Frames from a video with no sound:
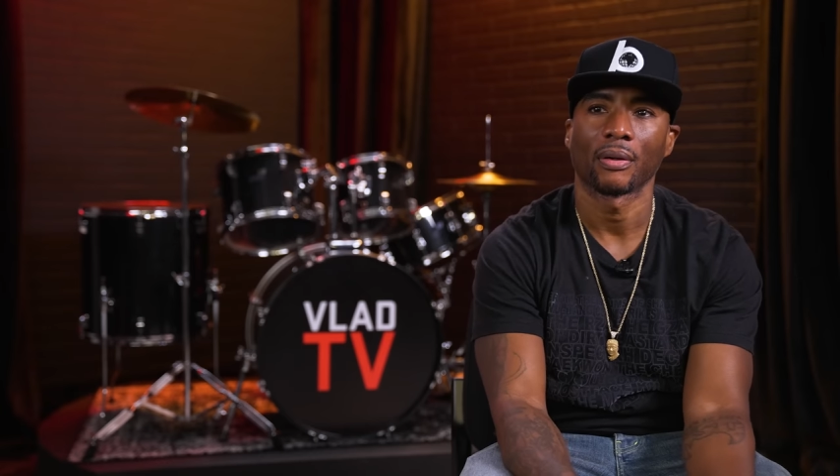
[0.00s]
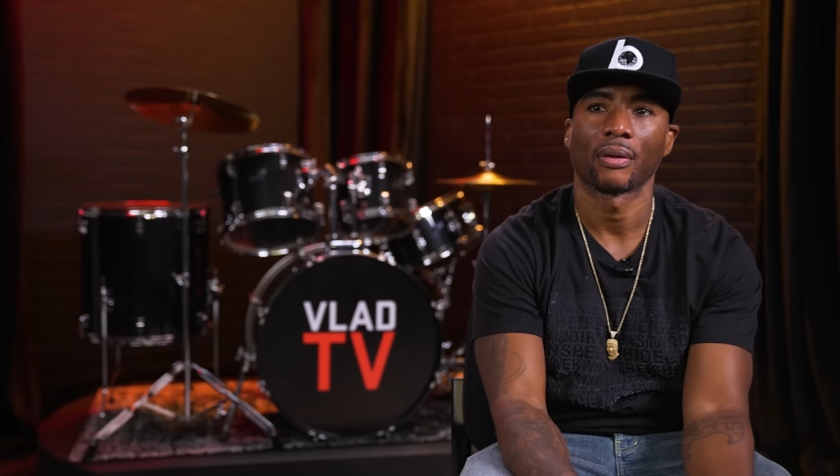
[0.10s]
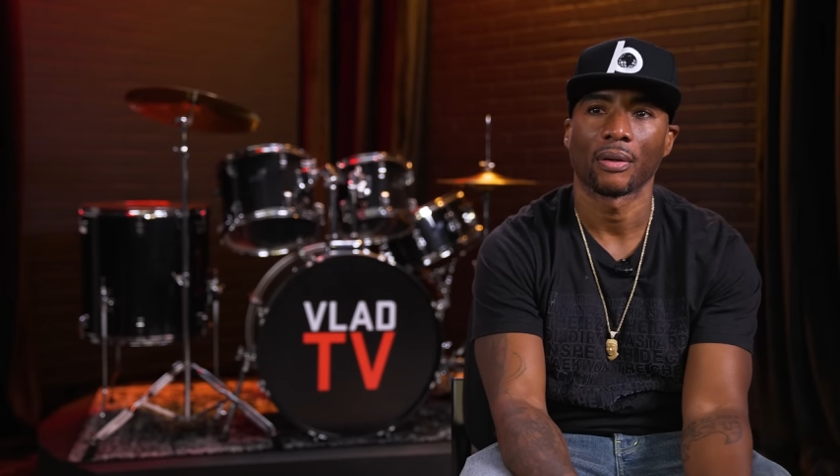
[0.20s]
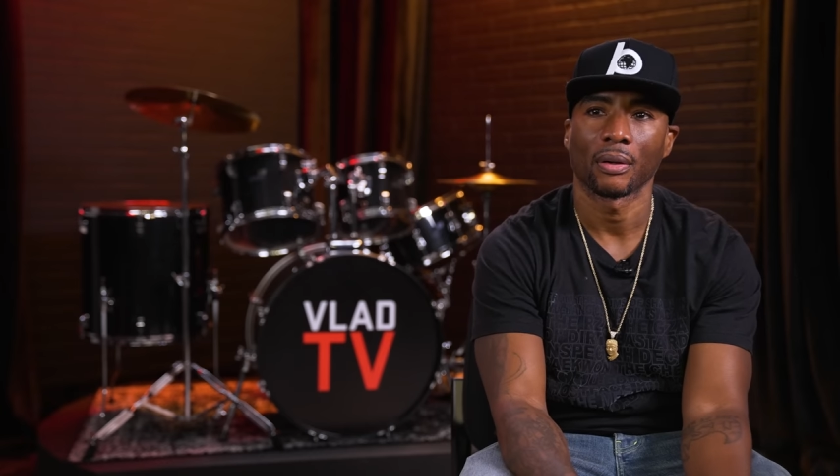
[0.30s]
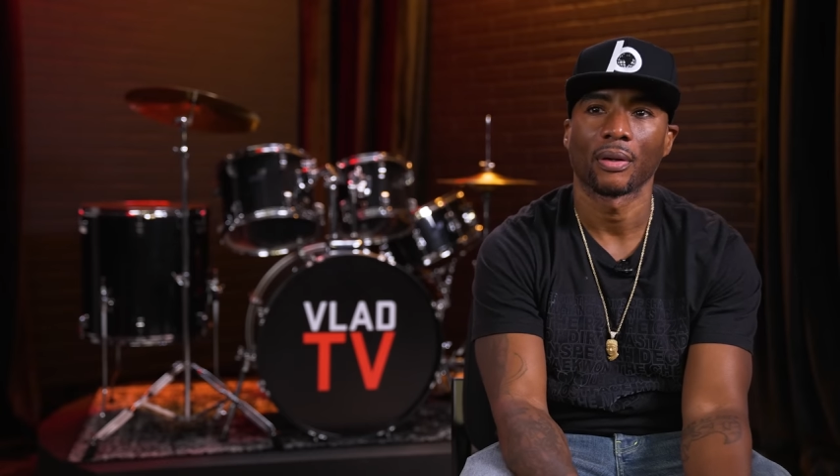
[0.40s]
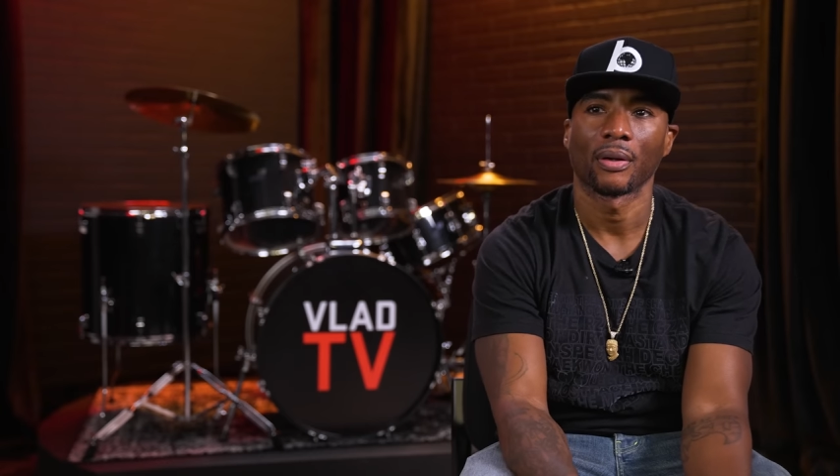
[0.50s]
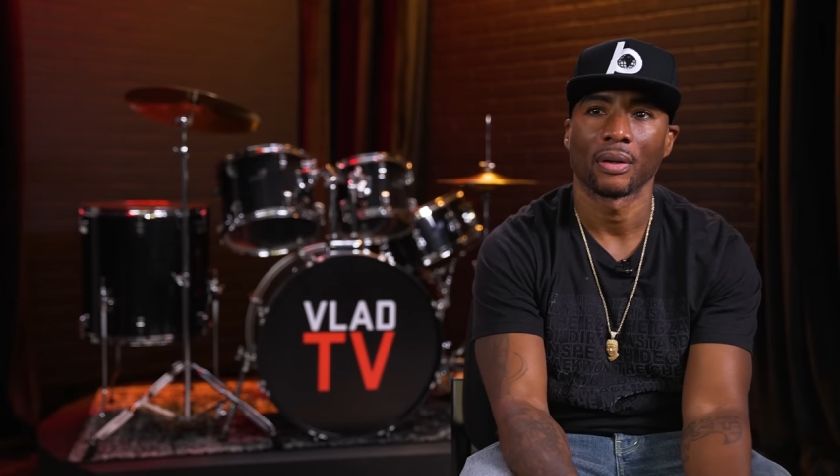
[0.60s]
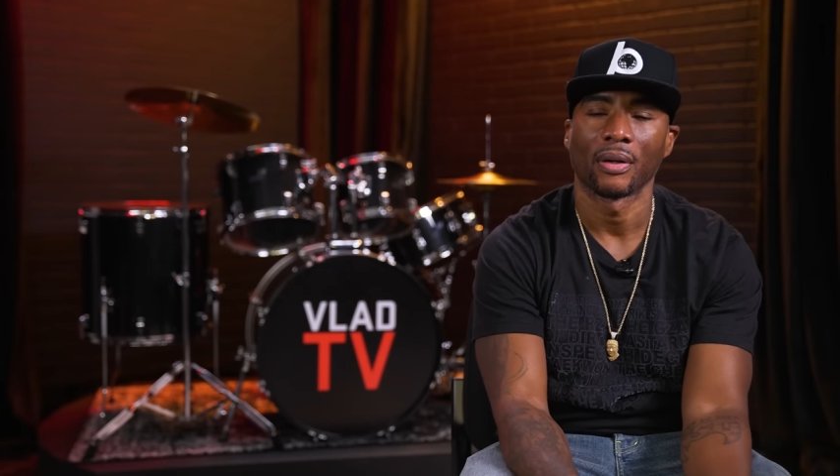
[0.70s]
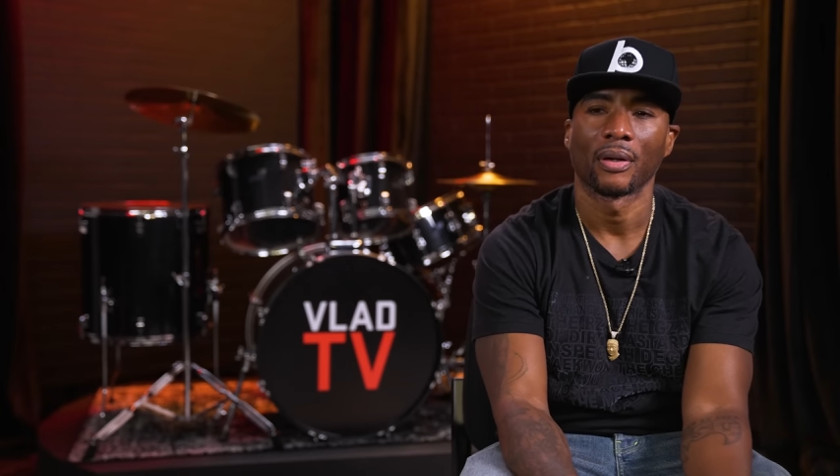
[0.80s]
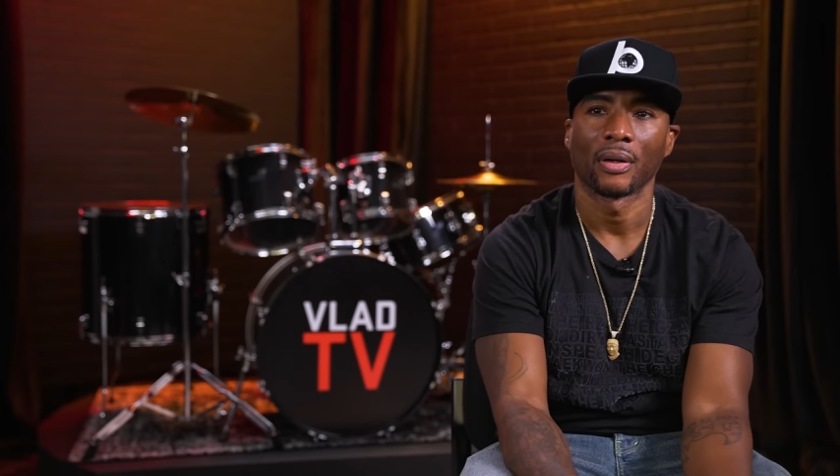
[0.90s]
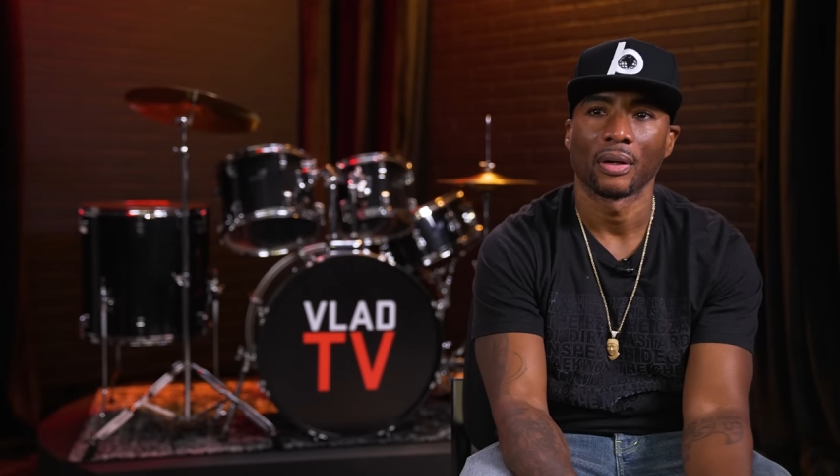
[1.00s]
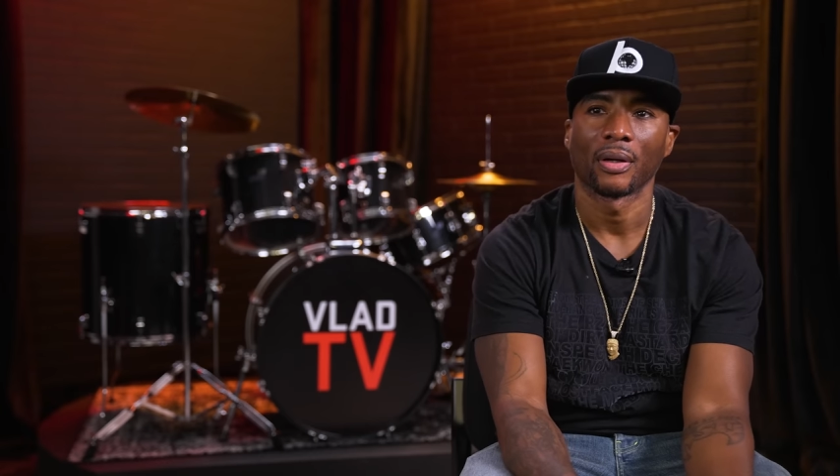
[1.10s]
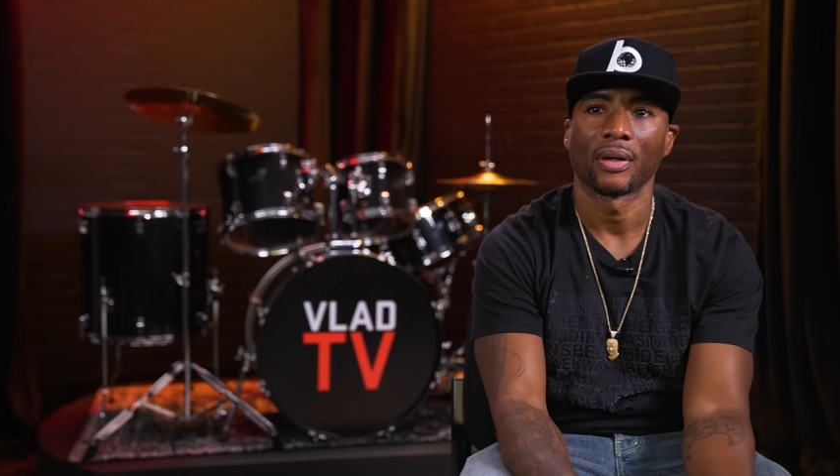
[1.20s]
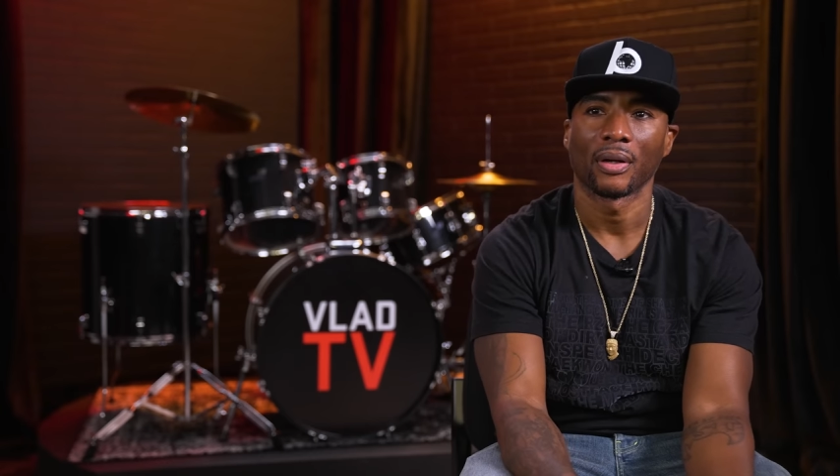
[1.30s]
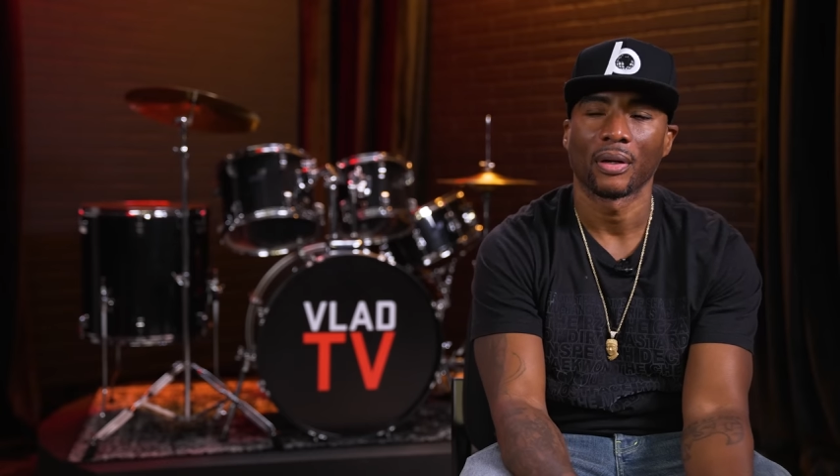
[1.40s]

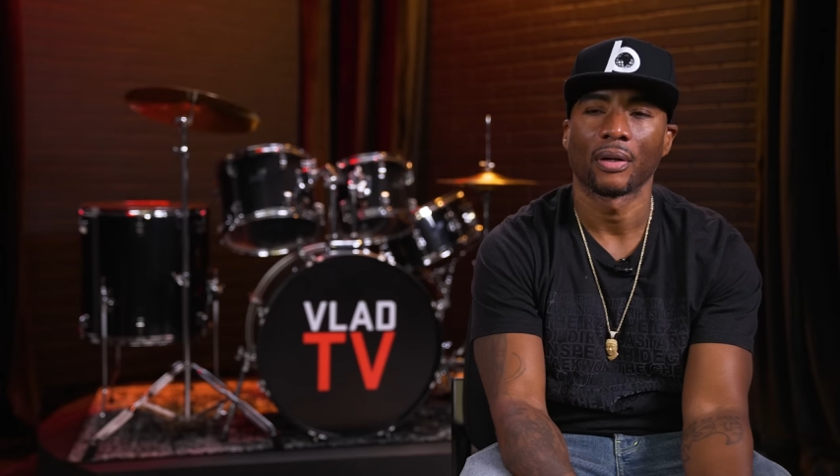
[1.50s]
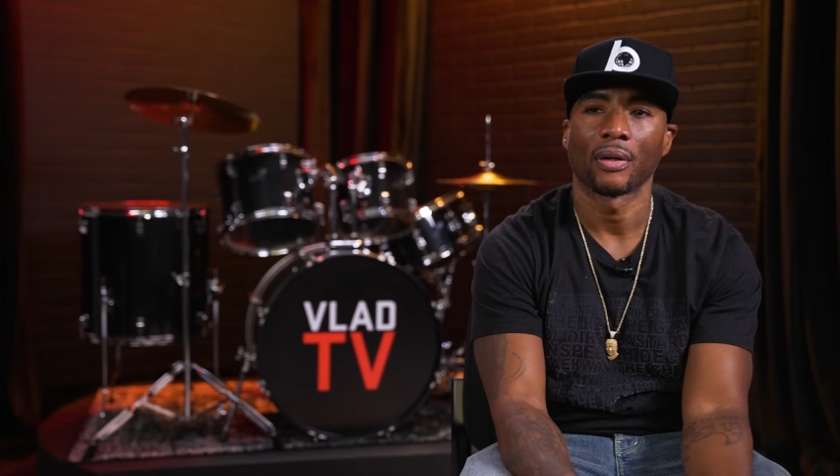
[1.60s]
syndication